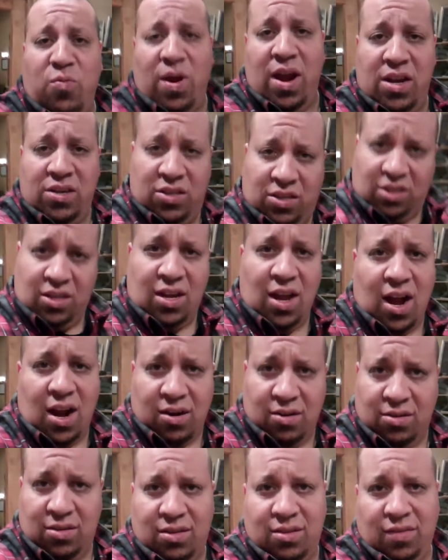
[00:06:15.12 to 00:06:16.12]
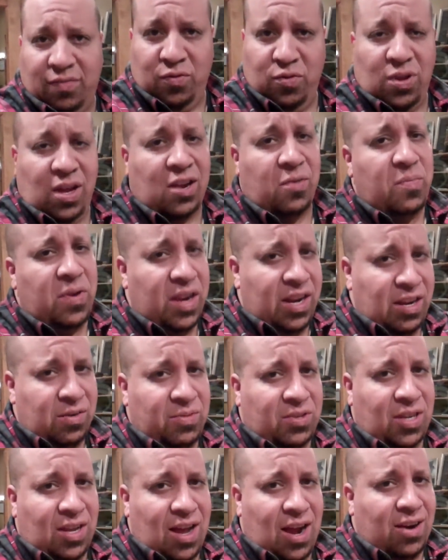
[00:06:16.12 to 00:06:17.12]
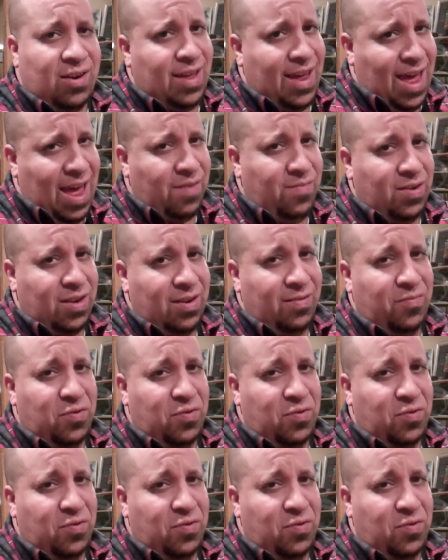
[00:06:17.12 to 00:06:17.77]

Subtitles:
range of cigars. If you like a medium cigar, they have it.